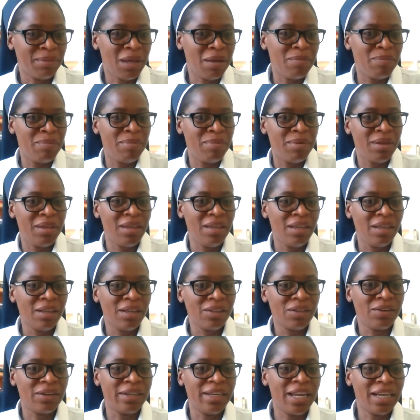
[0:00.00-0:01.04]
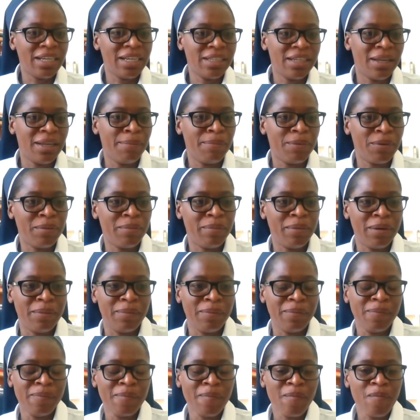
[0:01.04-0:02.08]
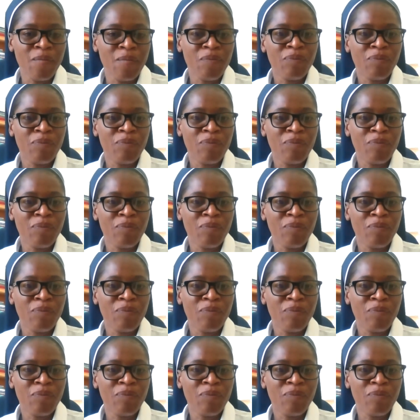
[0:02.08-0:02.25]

maybe connection problem.